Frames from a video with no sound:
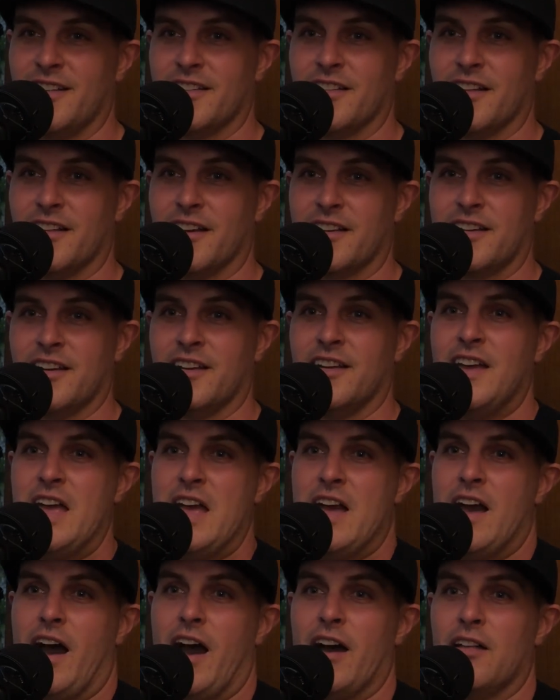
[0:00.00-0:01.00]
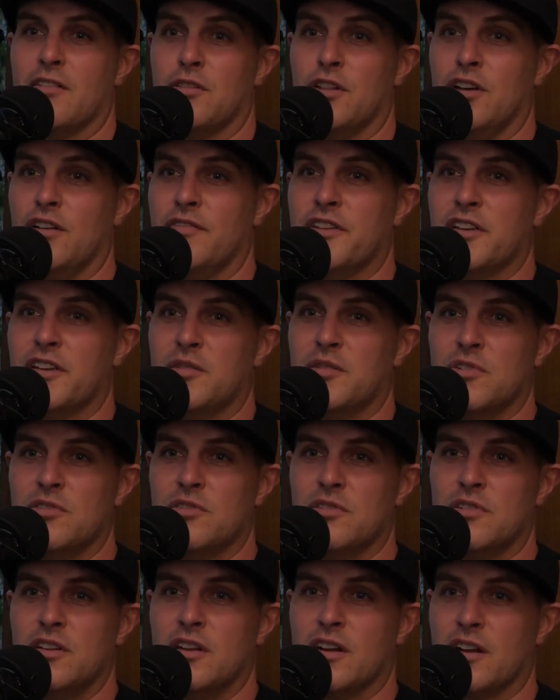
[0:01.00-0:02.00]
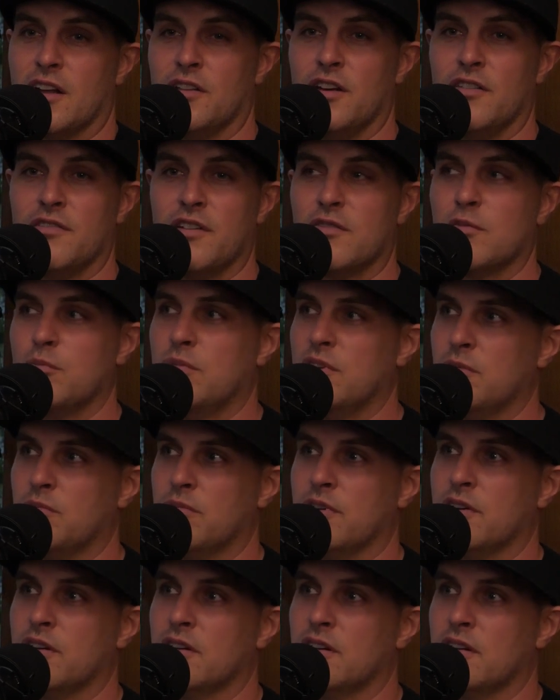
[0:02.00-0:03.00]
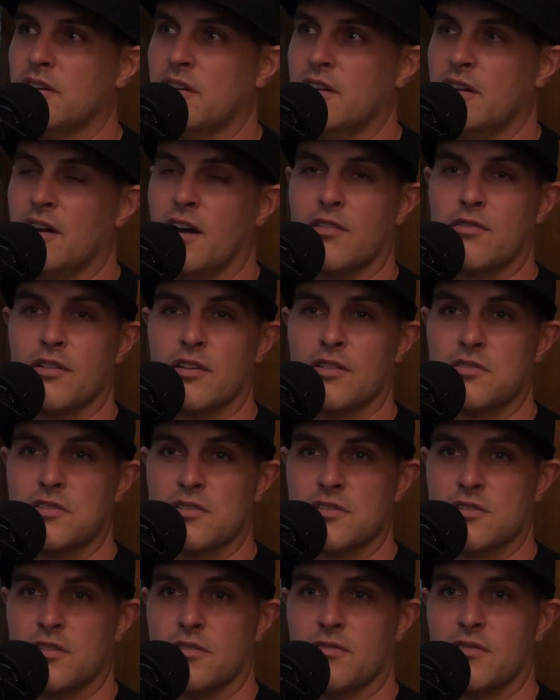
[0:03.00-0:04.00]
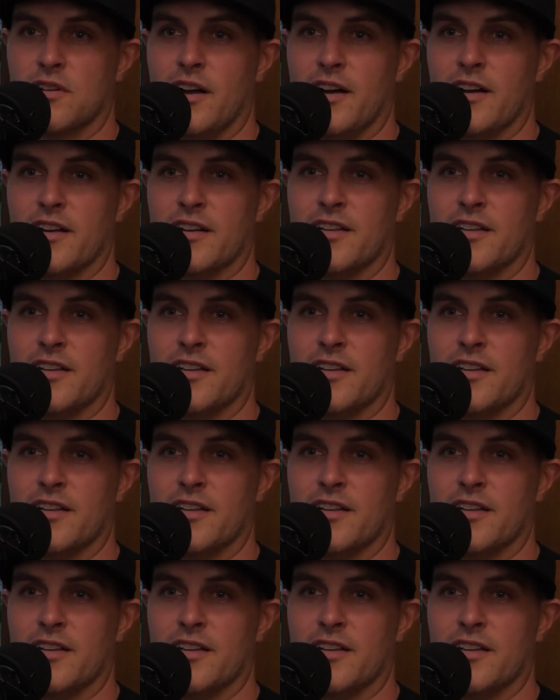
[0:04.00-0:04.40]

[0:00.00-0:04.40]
Like I love the community and I love everybody, but I'd rather just go ride.